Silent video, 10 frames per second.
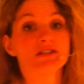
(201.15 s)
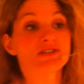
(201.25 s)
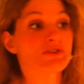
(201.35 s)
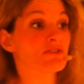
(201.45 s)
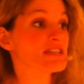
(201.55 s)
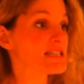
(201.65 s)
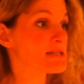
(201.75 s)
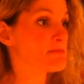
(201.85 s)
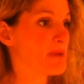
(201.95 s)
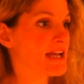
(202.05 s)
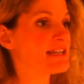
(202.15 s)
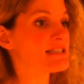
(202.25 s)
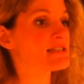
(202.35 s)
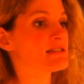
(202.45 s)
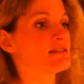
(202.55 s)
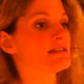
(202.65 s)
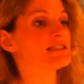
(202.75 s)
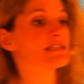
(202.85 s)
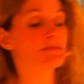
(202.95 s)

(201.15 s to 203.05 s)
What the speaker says: So this space is a